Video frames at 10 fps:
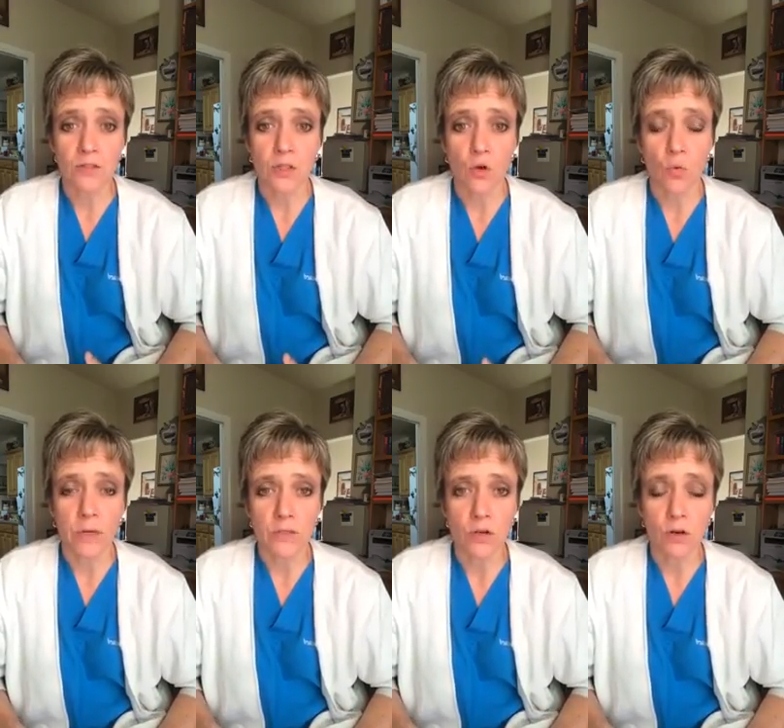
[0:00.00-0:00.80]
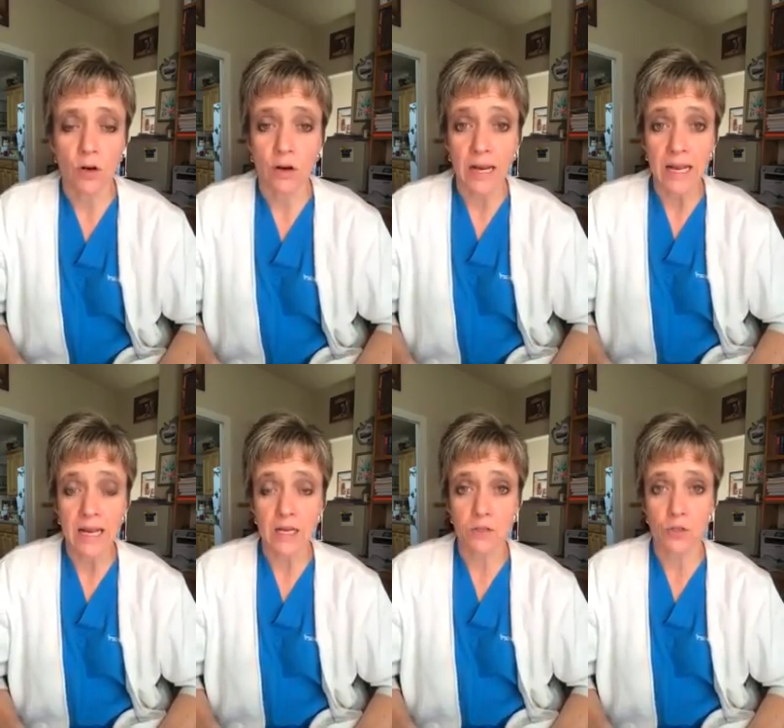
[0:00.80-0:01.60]
So we took her
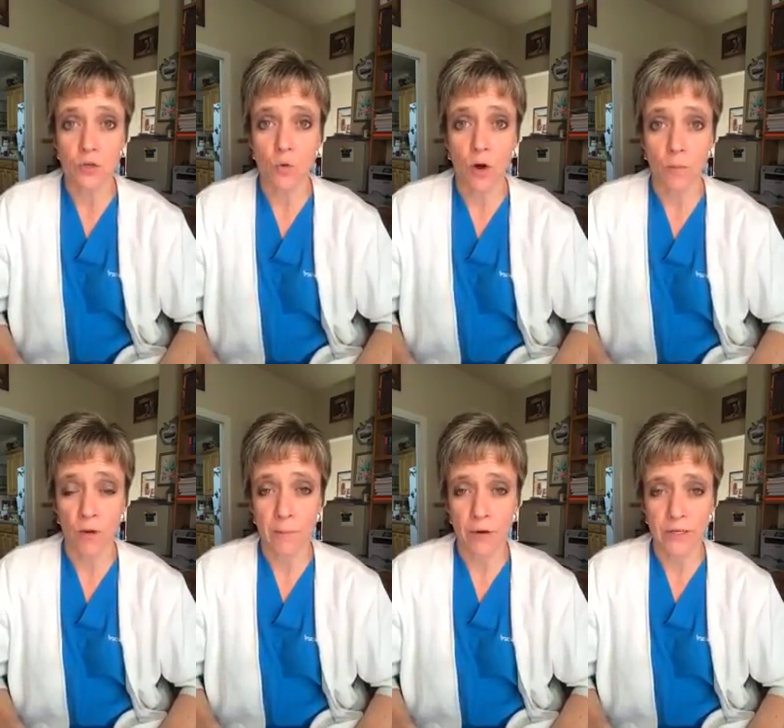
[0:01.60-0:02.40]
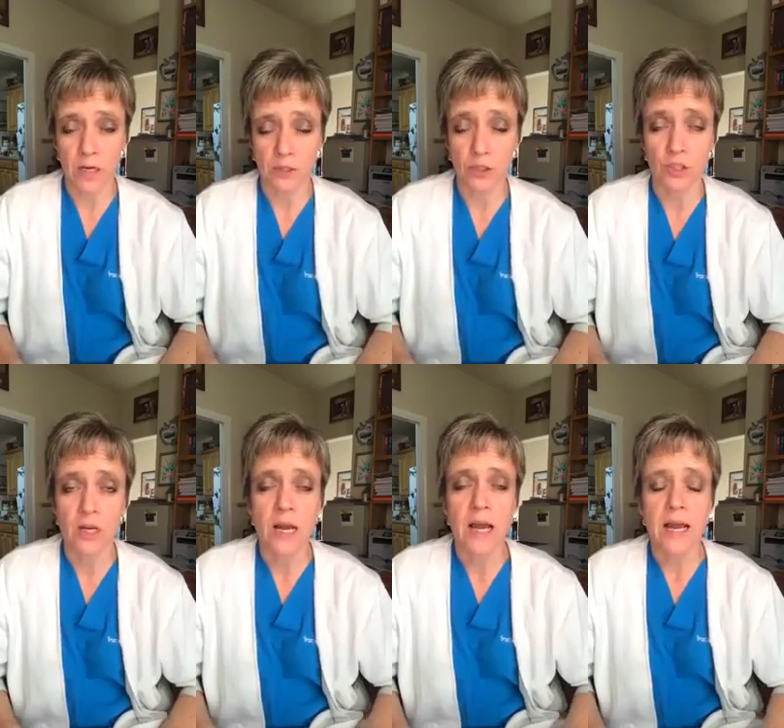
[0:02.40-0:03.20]
in to her primary doctor
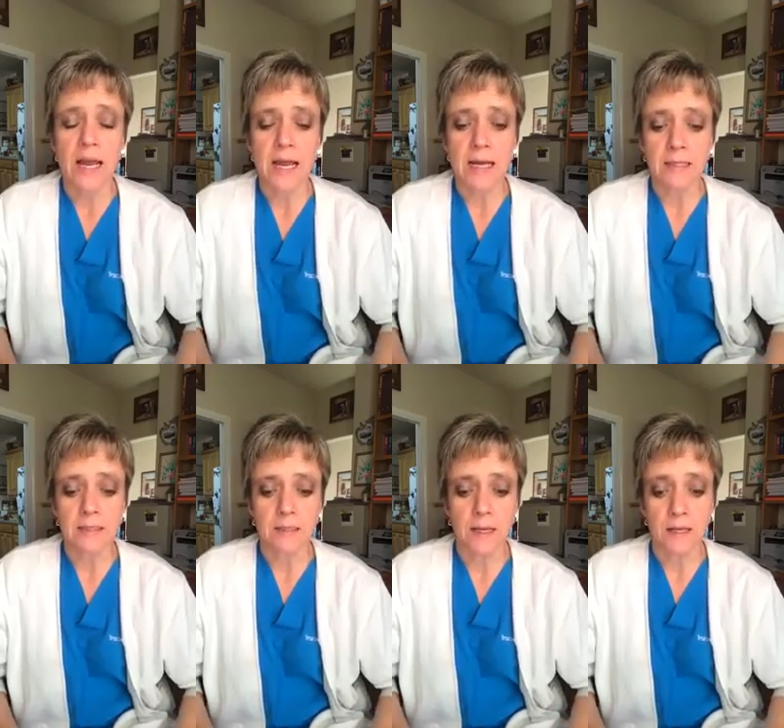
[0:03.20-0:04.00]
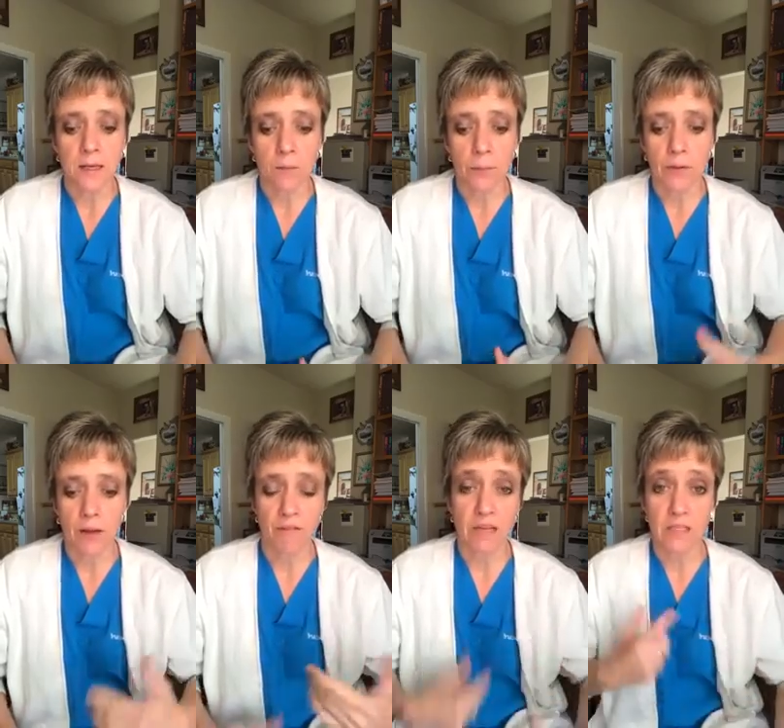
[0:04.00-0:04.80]
and ended up
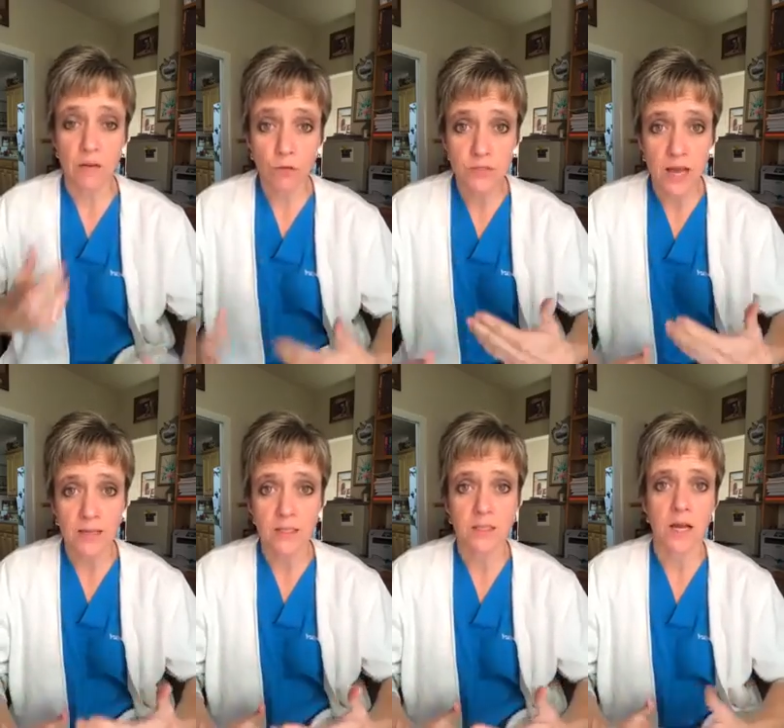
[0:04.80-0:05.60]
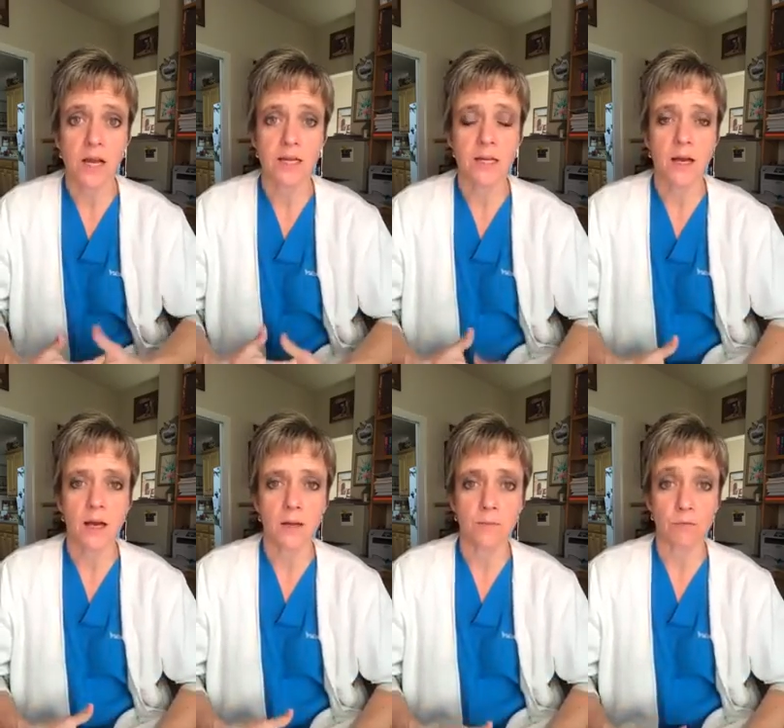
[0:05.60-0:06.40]
having several tests done,
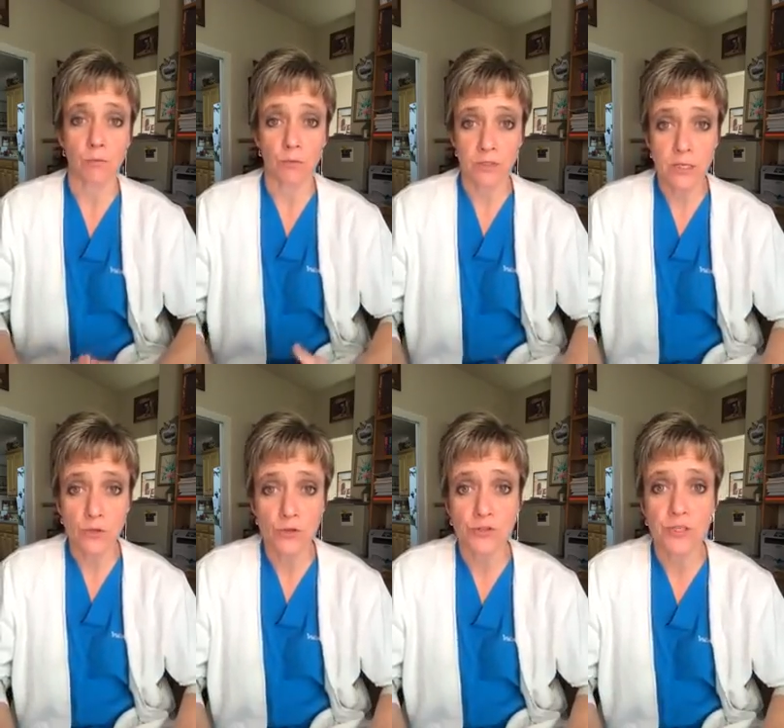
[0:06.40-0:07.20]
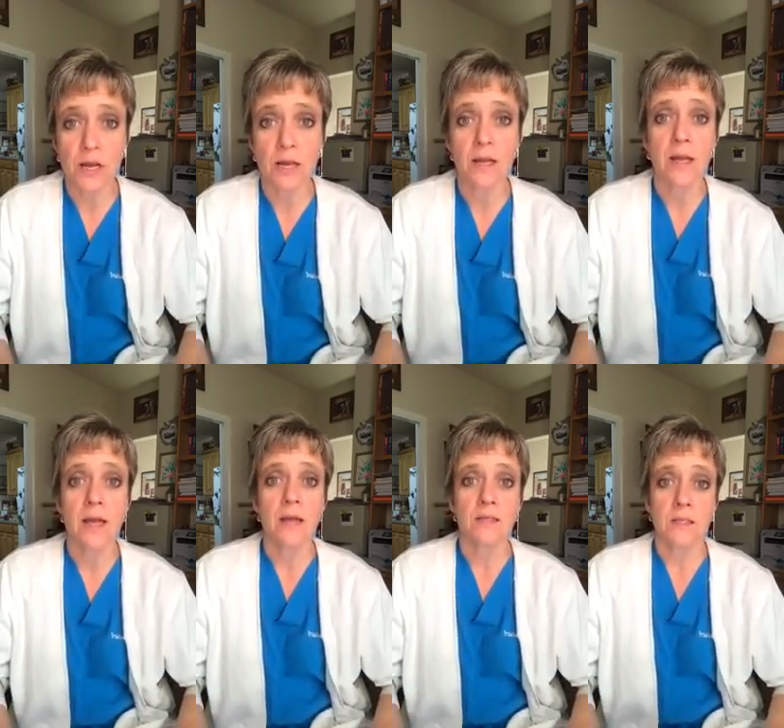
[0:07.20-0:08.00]
different procedures done,
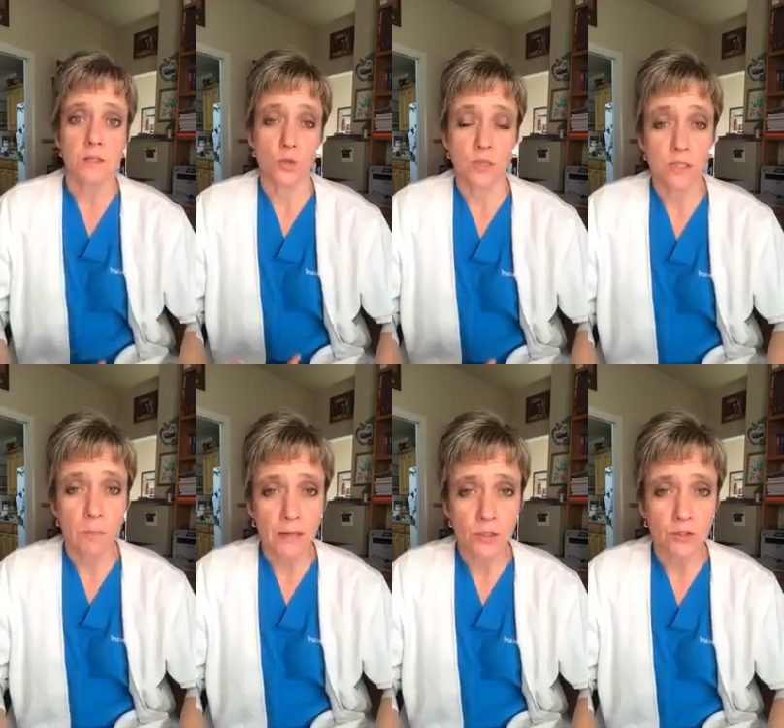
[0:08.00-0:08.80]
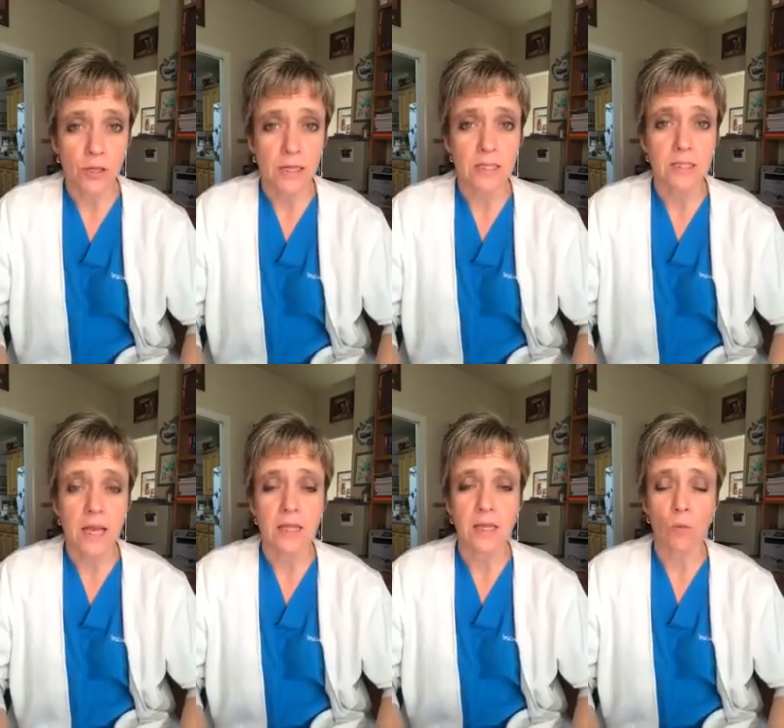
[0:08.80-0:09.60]
sent to a specialist,
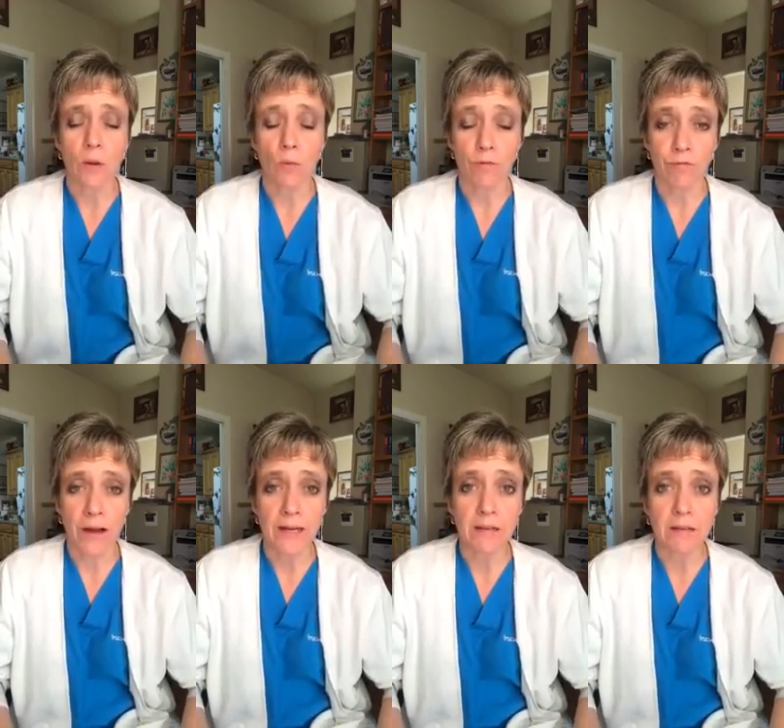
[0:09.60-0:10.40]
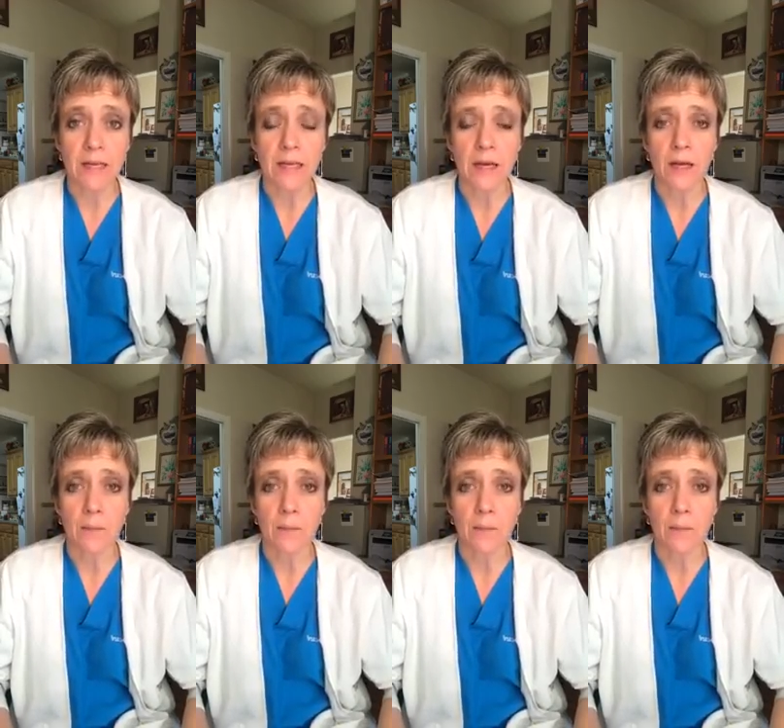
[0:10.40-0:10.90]
and then we were finally